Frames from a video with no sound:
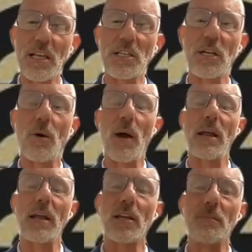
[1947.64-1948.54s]
is to go
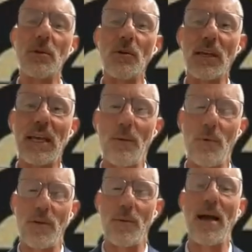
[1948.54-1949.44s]
out and
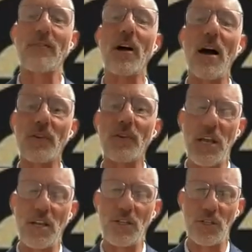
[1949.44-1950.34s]
communicate with them, have
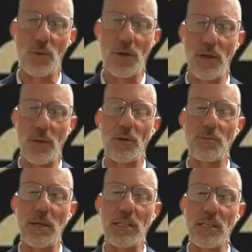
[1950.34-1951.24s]
conversations with them,
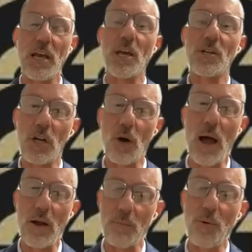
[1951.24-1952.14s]
which means to
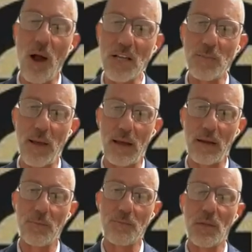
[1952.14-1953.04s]
go out and prospect,
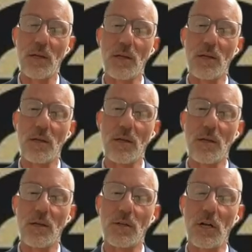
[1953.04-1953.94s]

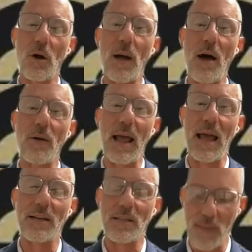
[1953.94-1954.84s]
to go out
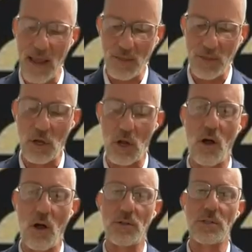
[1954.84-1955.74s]
and to make the
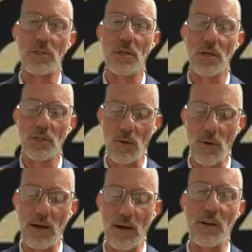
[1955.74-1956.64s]
calls, to
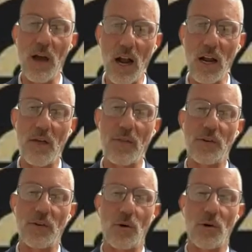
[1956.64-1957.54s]
go out and knock on
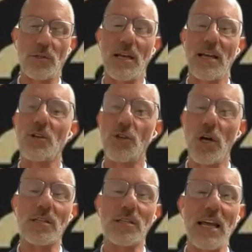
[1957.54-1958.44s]
the doors.
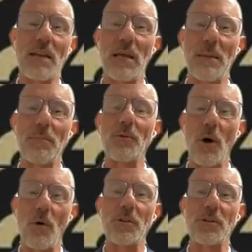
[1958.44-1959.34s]
Just let people
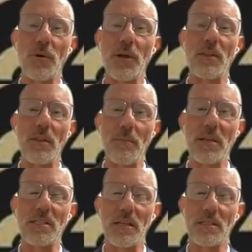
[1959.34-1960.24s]
know that you're in the
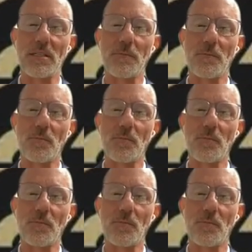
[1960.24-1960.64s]
business.